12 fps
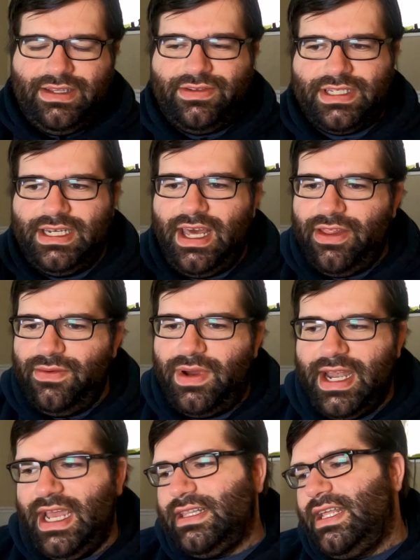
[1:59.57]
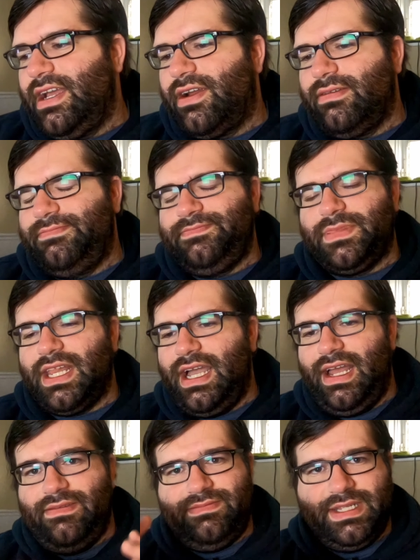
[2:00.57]
another one out there
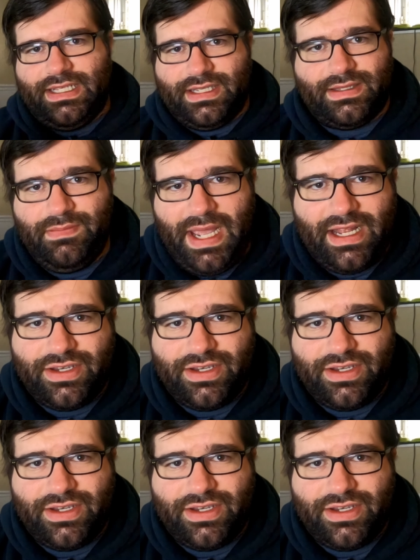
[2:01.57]
that's about